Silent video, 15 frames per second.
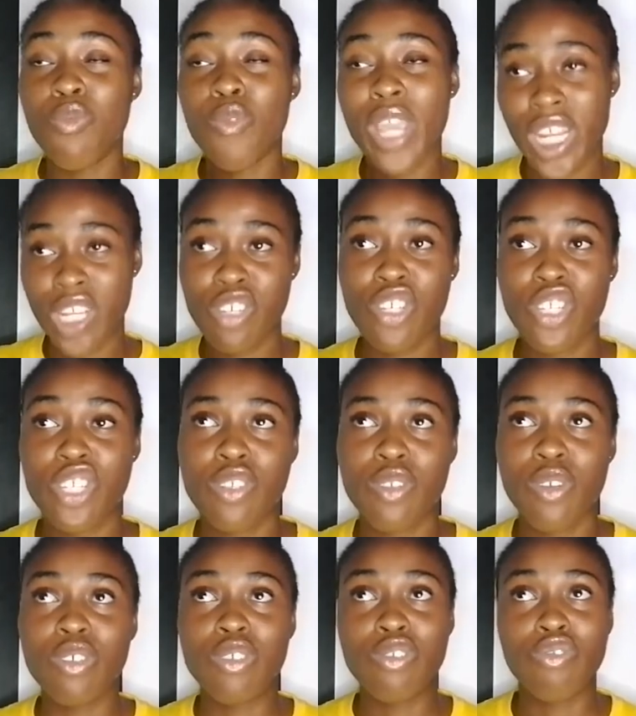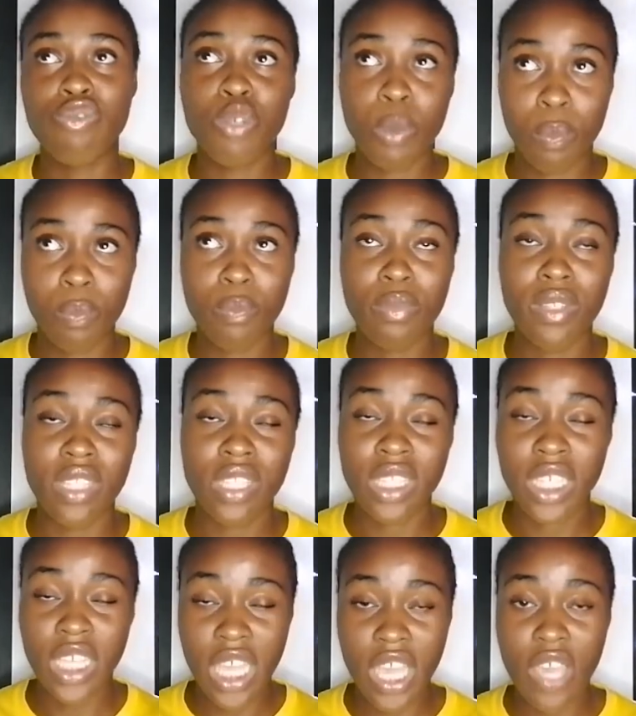when you did not strip
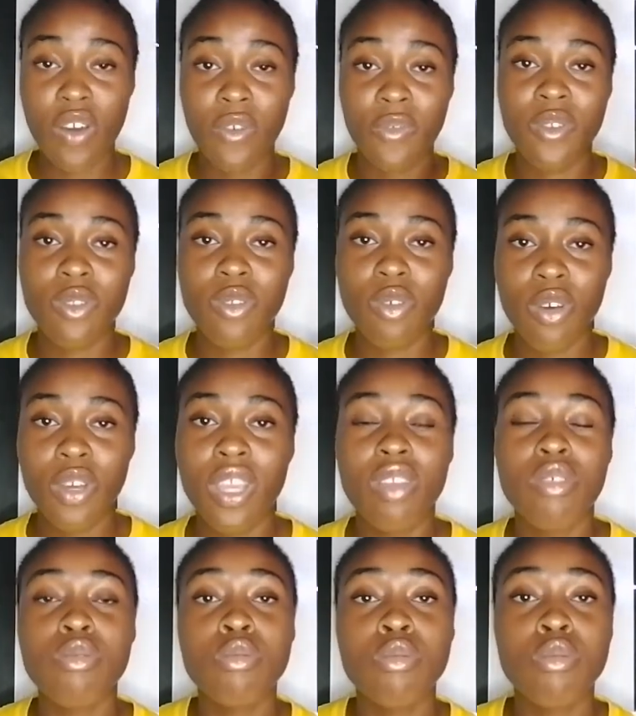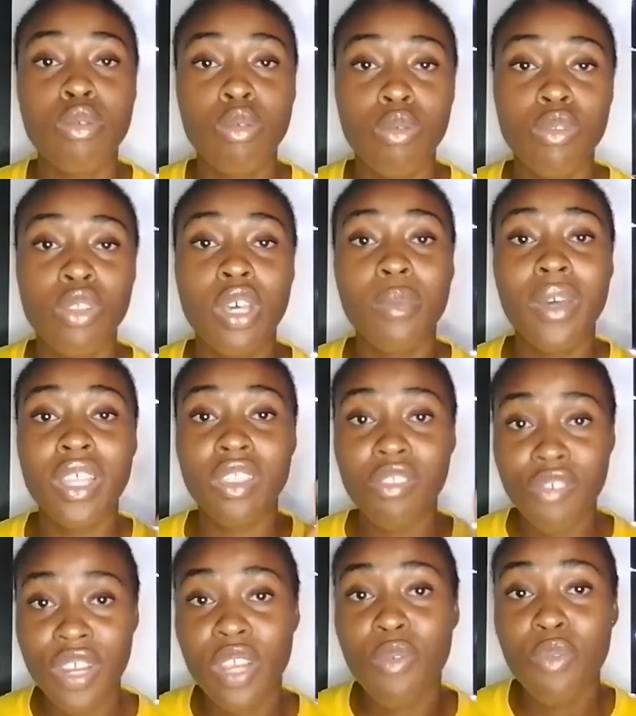the hair of its oil. So number
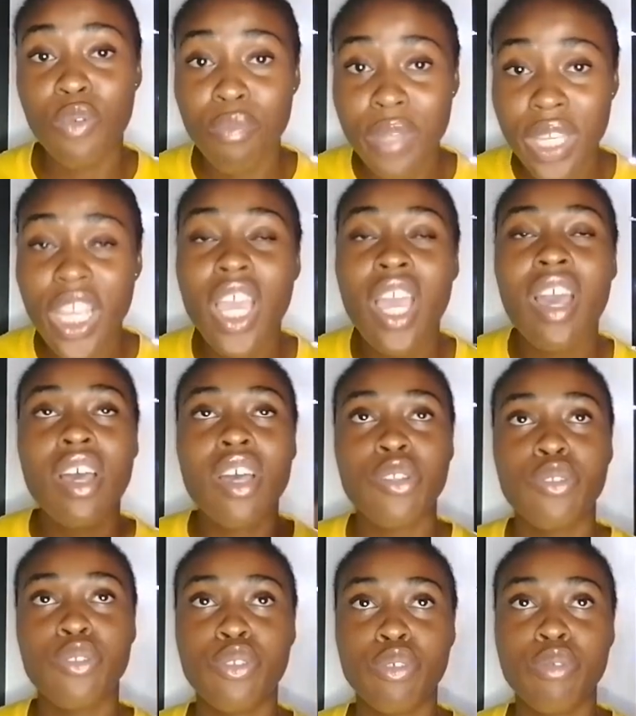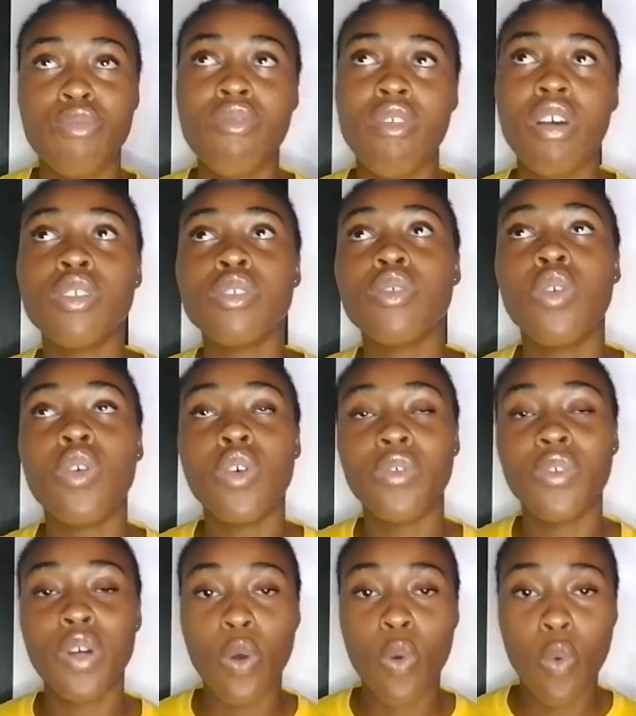3 will be, do not
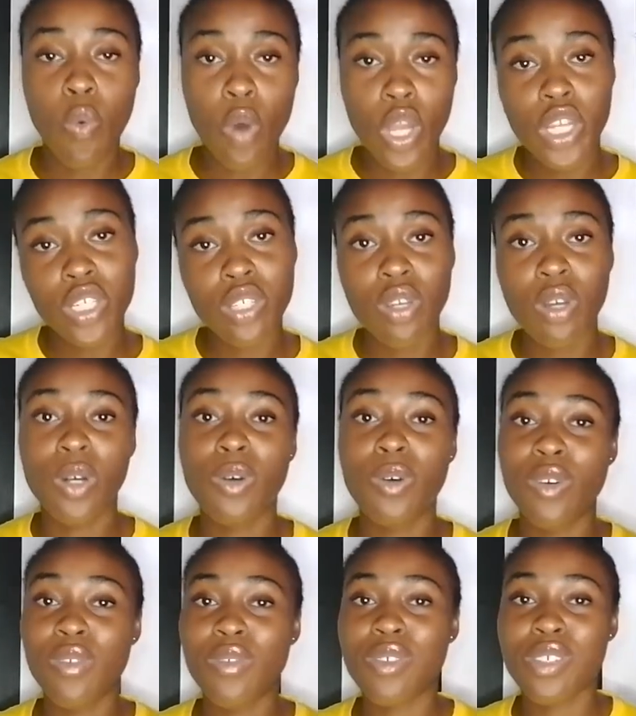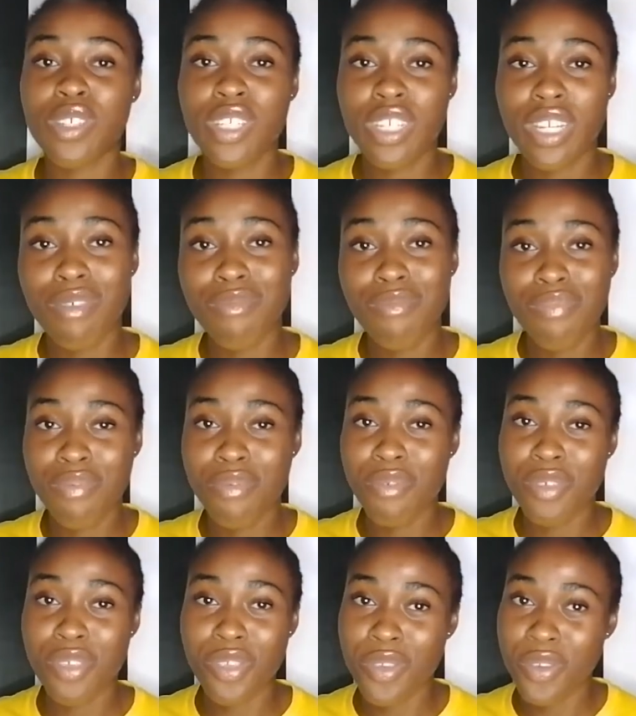overwash or over
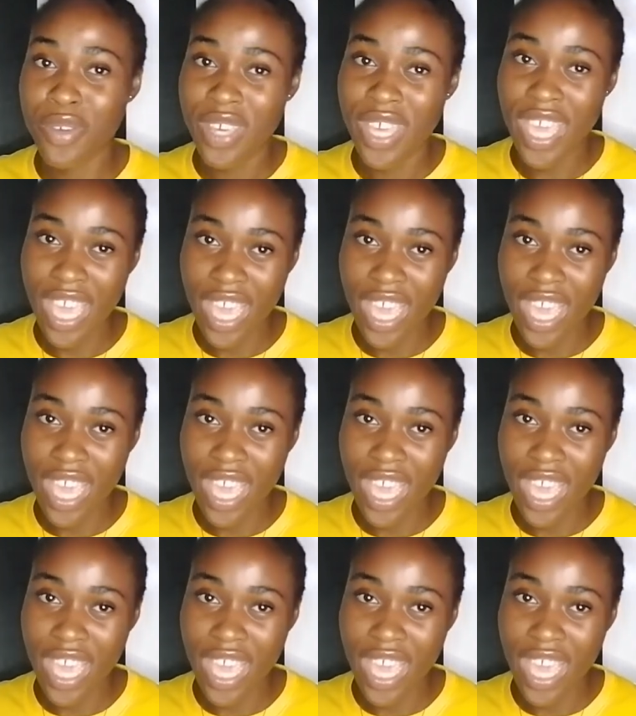shampoo your